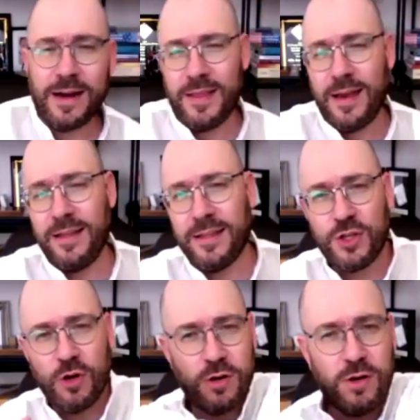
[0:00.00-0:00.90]
are there in the
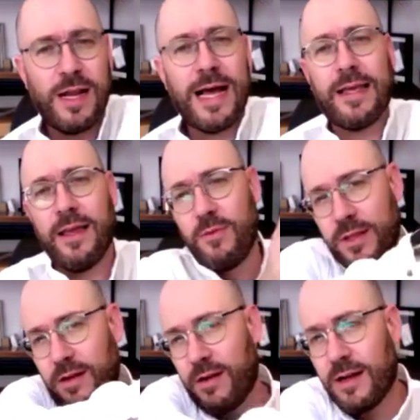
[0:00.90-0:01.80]
jungle hacking
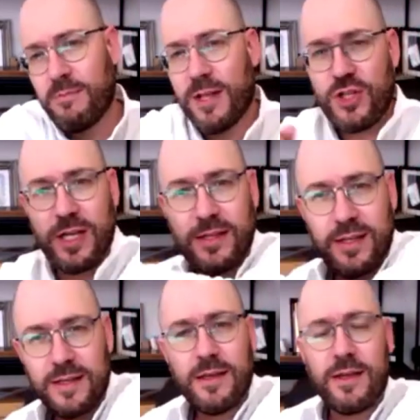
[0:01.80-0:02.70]
with their
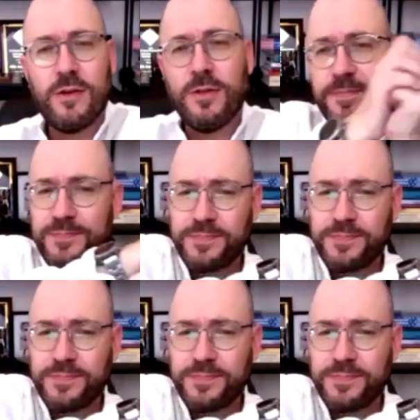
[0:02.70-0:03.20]
machete, you know?